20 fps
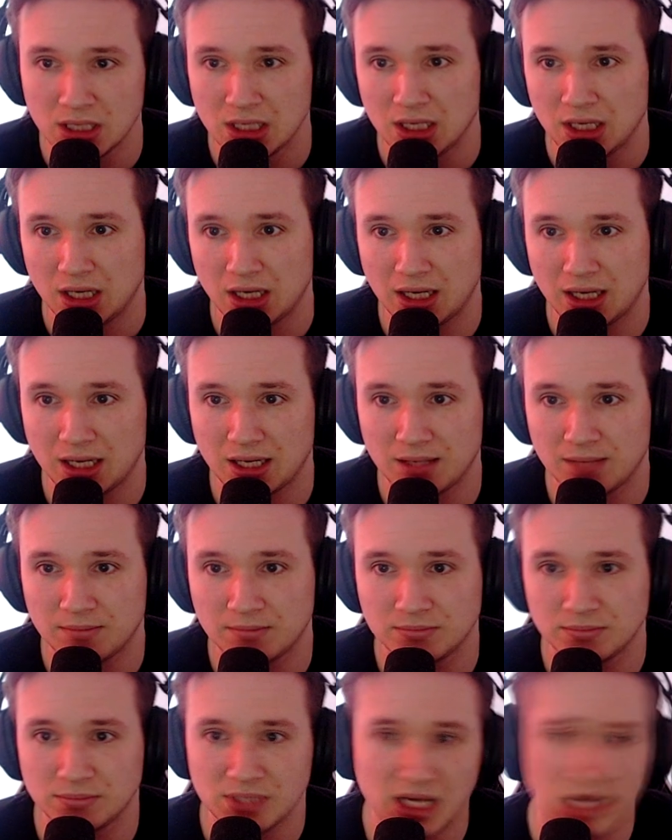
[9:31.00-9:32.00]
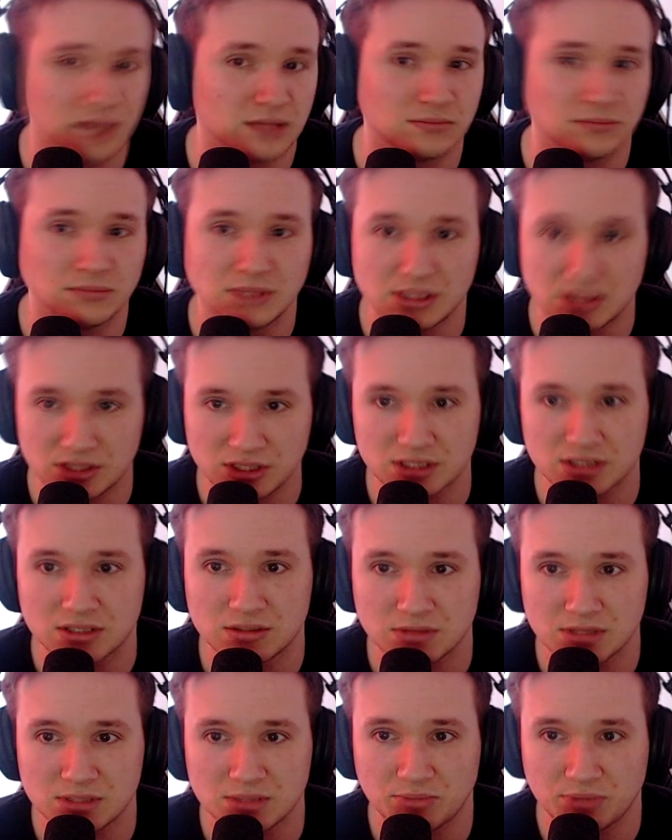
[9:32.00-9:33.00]
Yeah,
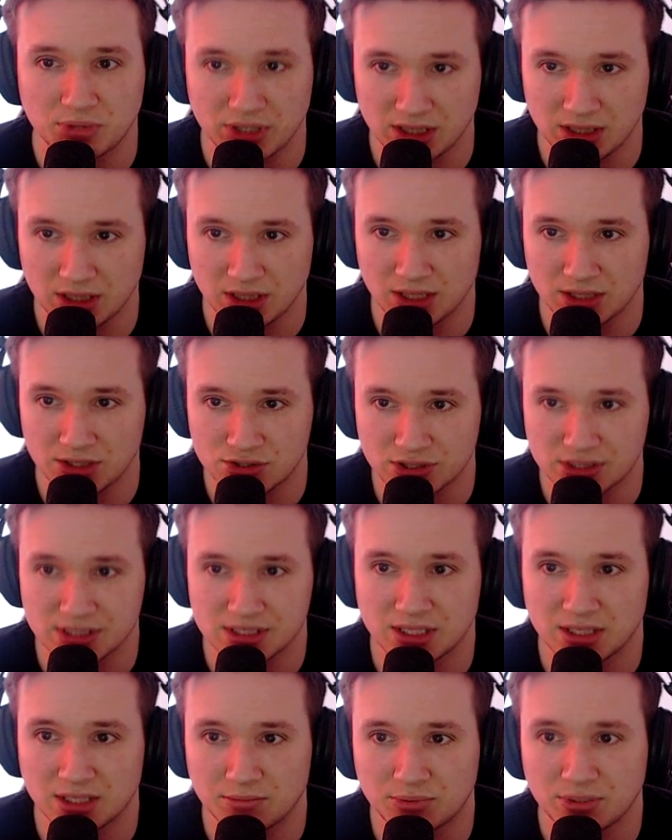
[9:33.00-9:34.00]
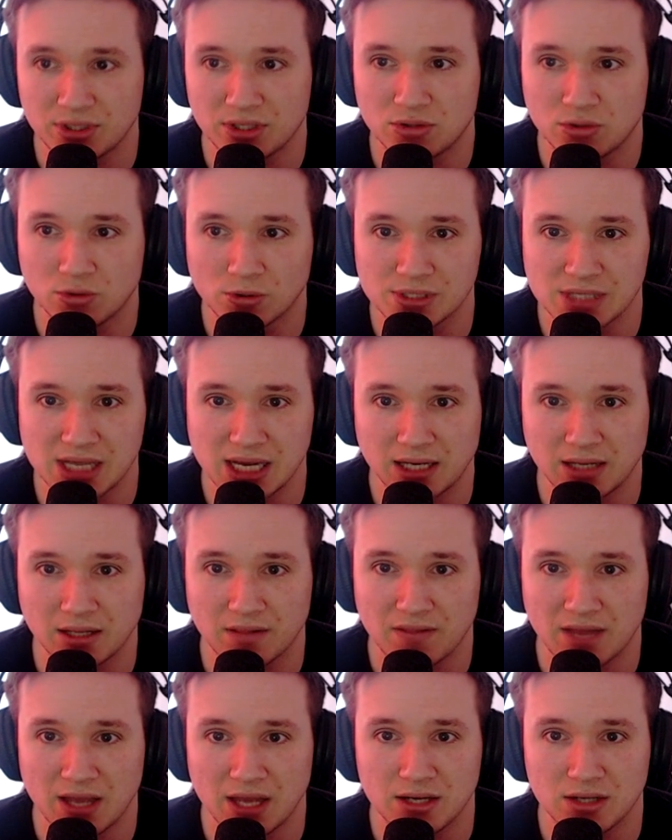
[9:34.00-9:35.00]
it's a pretty interesting and pretty cool deck
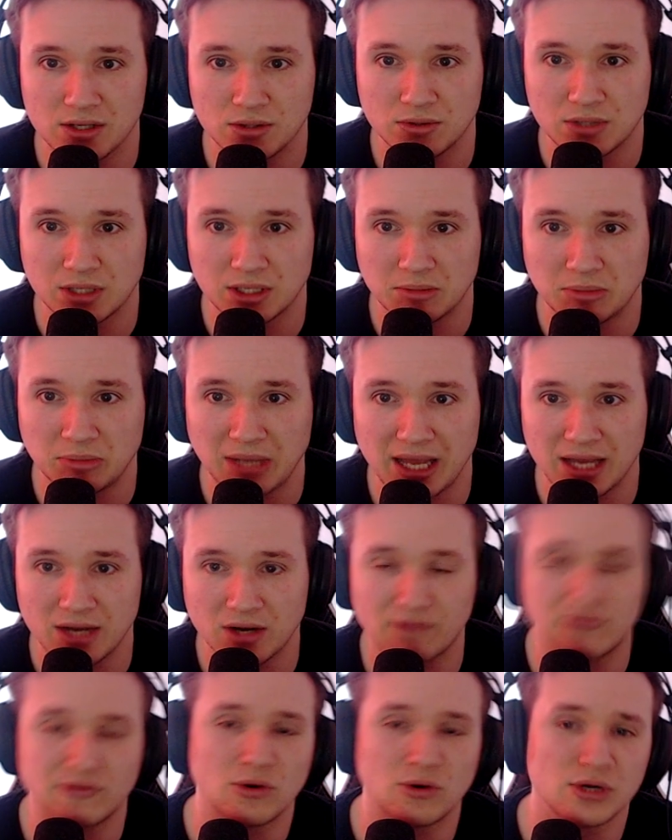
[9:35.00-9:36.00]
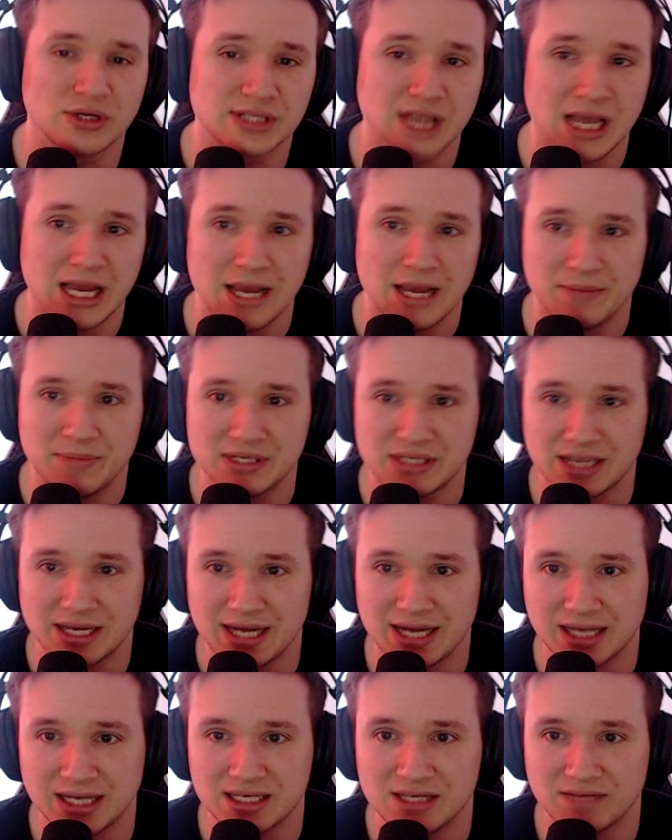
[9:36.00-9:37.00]
that you can play. Of course, Mr.
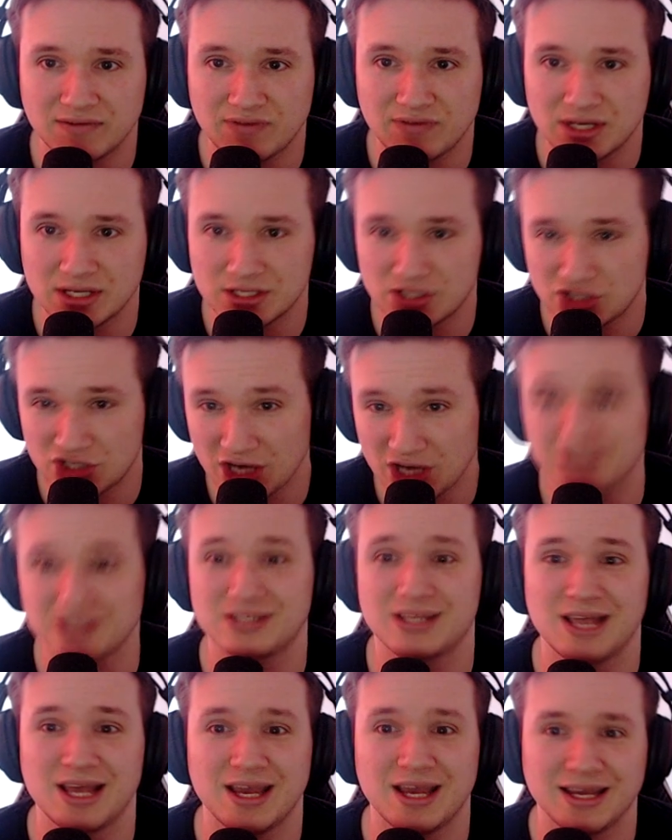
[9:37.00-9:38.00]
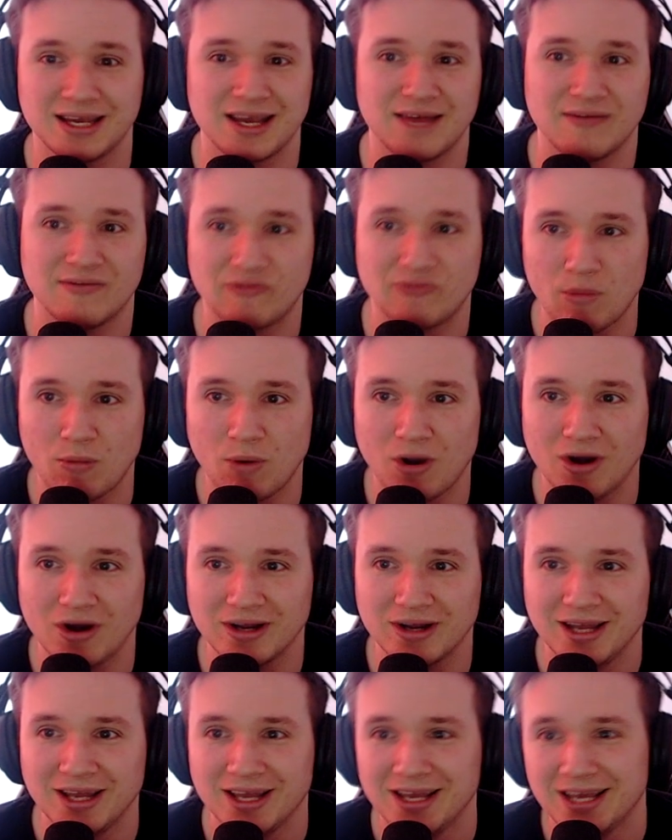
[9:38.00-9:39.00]
Negative here is just there again for
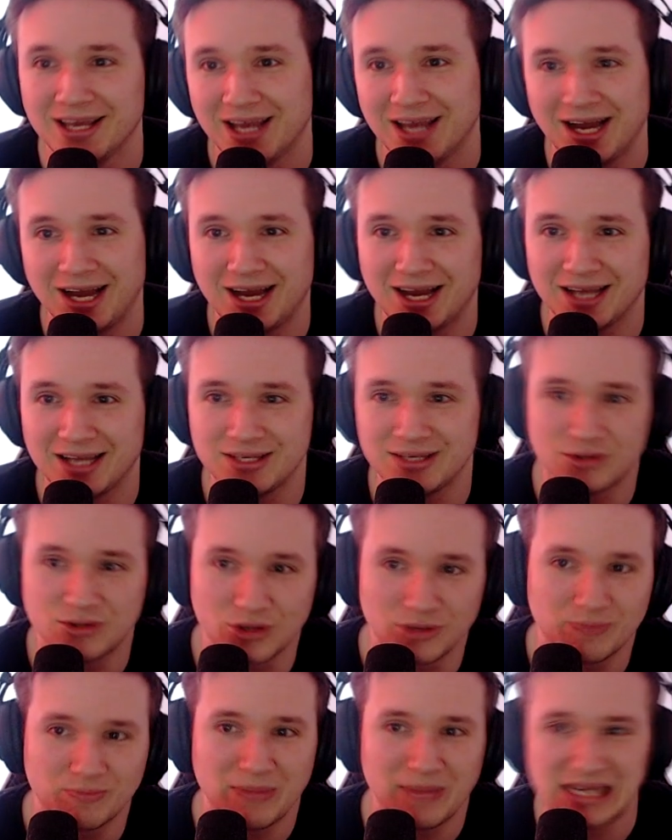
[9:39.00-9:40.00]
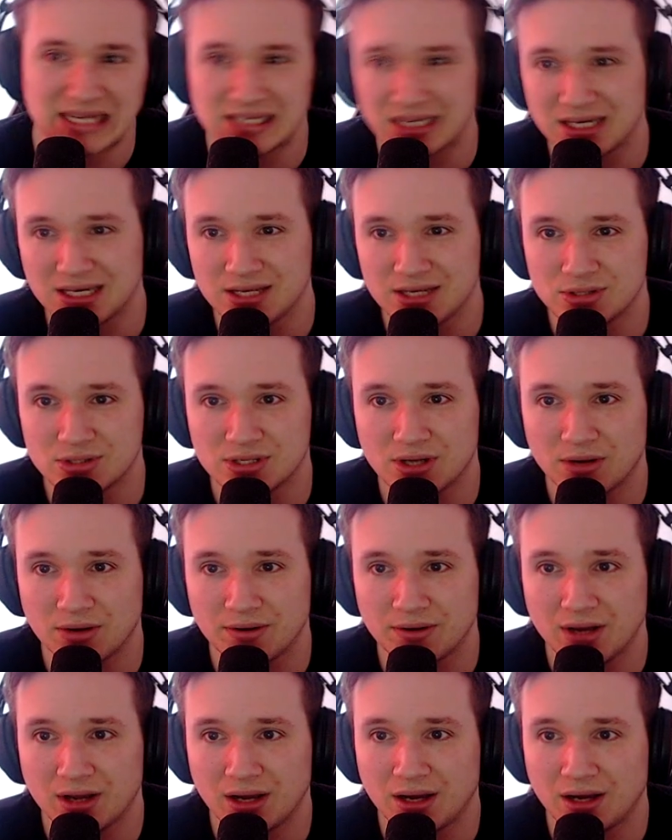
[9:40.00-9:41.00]
Wong. You could basically use it
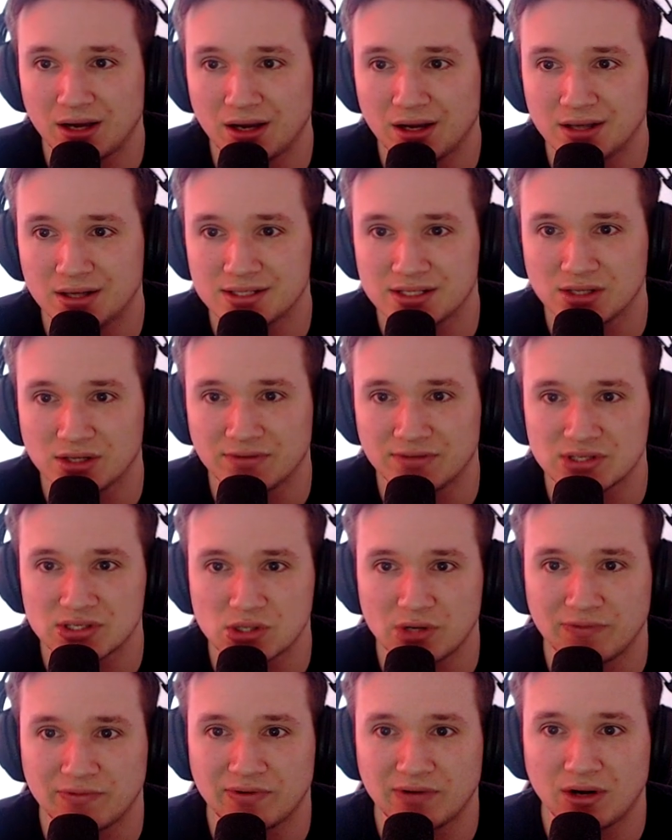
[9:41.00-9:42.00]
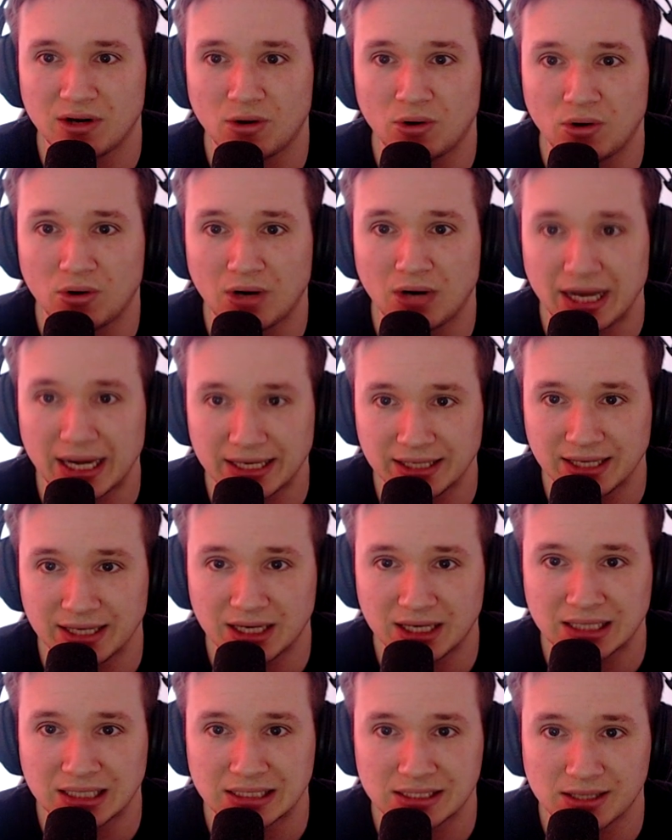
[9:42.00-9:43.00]
on Silver Surfer or
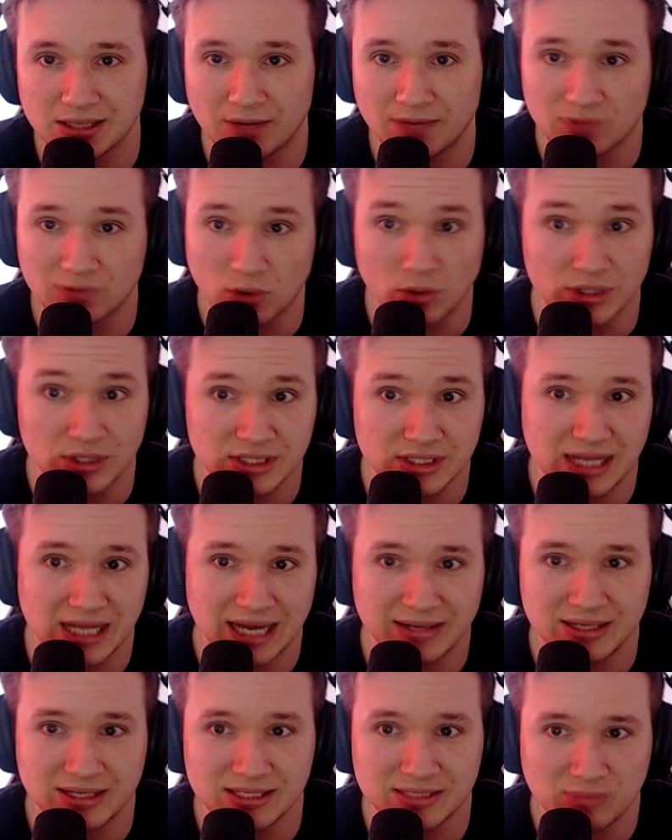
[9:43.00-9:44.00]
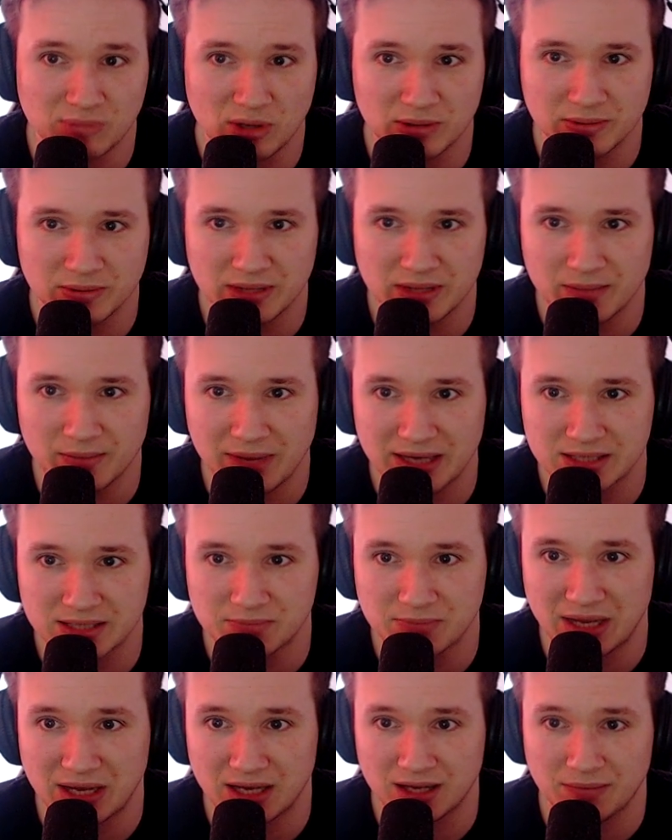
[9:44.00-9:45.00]
Ironheart. Of course, that is probably the best
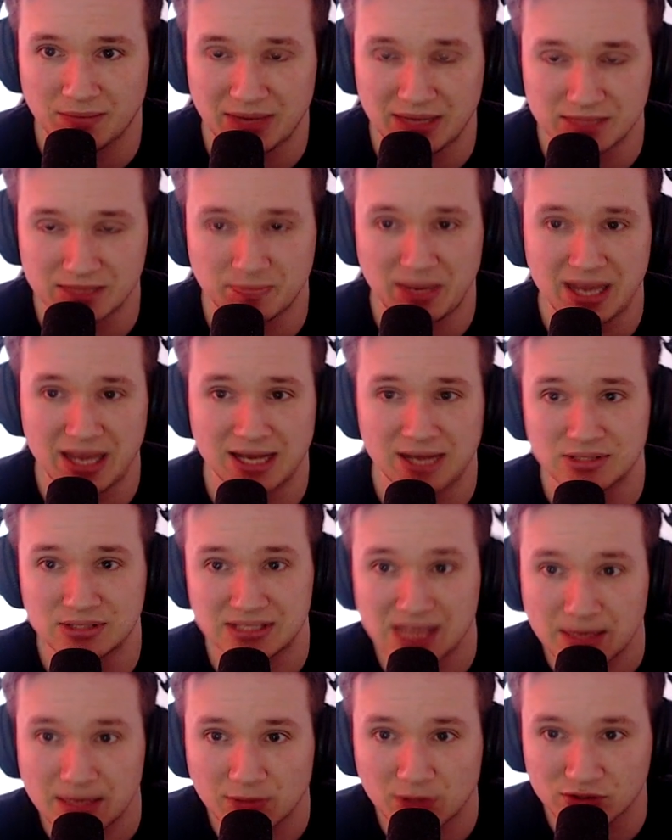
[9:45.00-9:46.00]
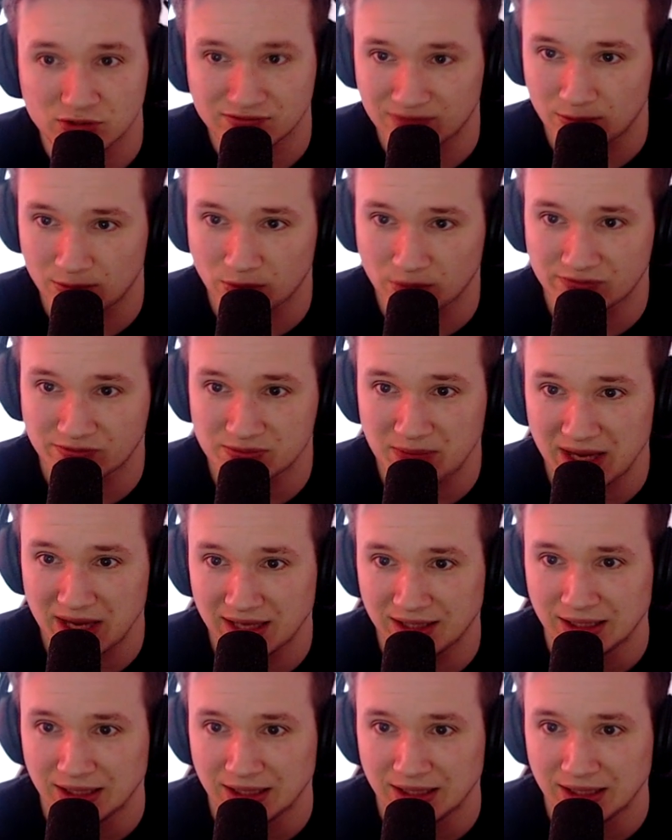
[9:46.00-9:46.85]
payout. Same goes for Wolfsbane.